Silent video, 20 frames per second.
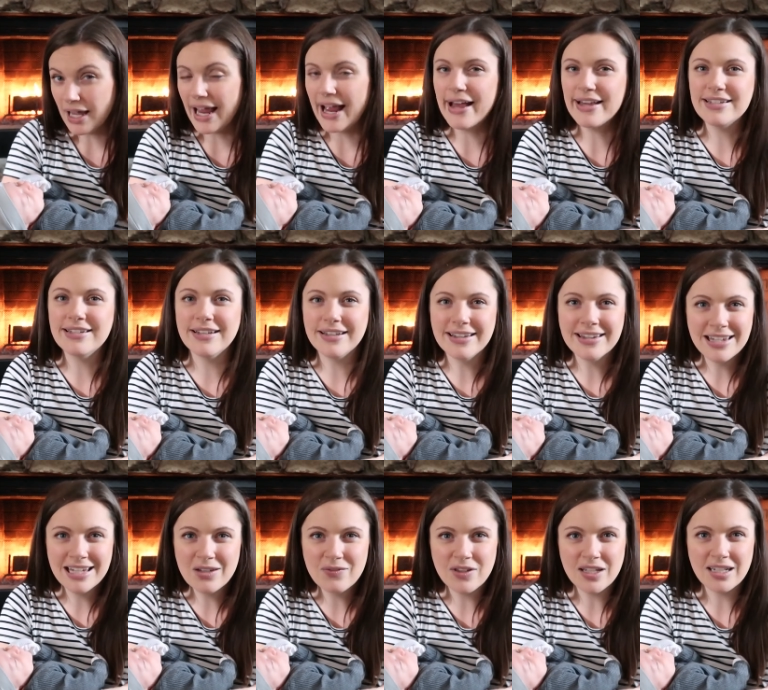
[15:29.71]
and
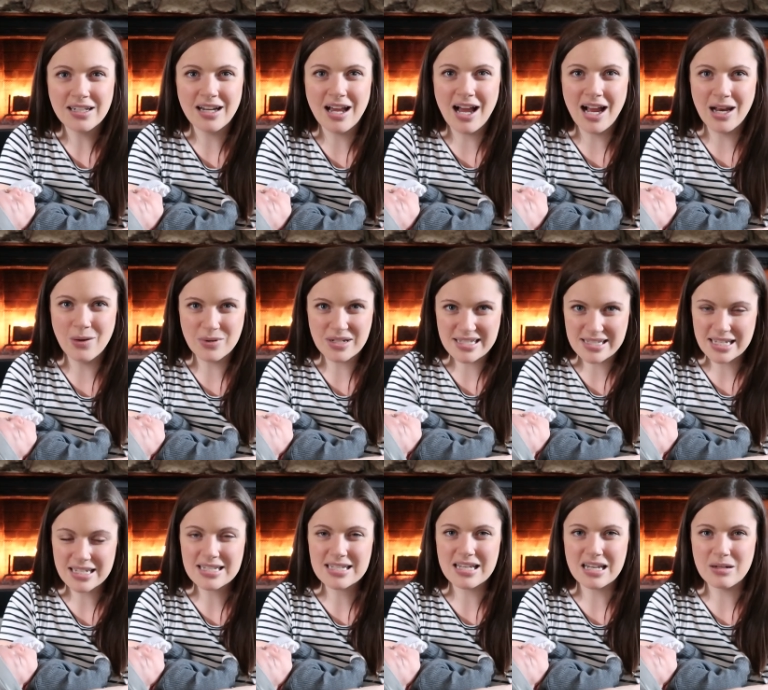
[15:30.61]
given I was
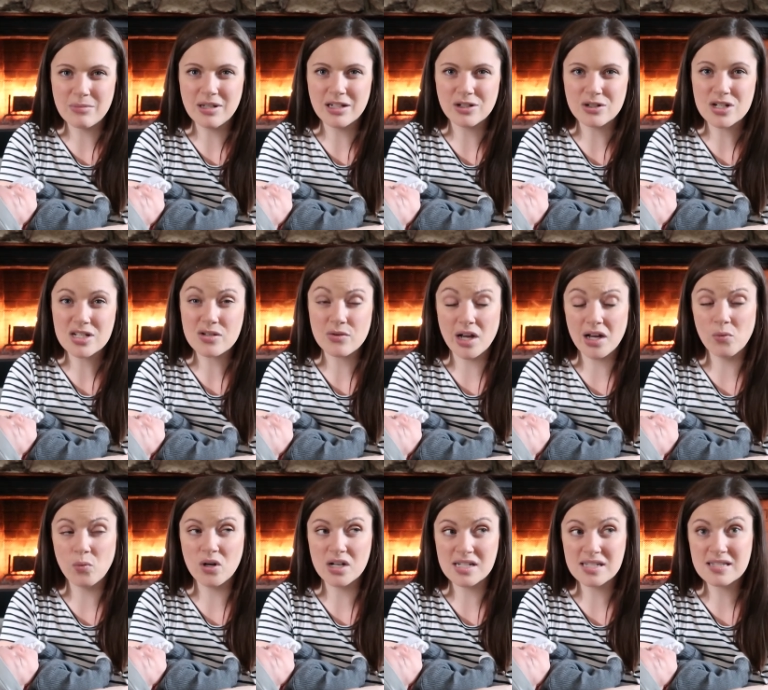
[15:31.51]
six centimeters so I
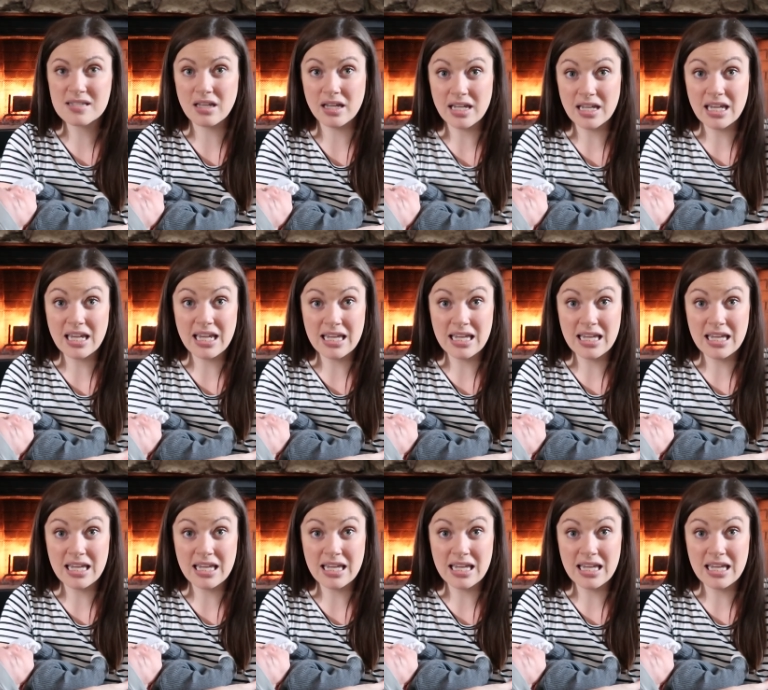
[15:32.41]
was like